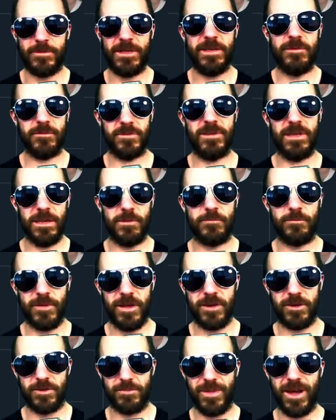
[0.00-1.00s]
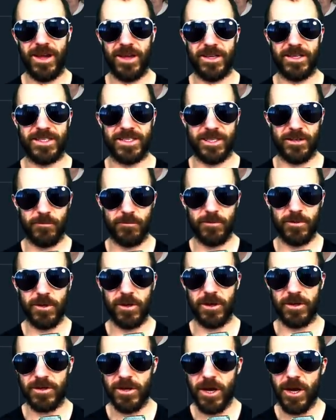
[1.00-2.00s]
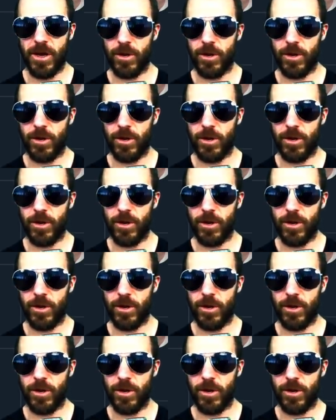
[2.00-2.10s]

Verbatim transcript: even if they are biased and flawed,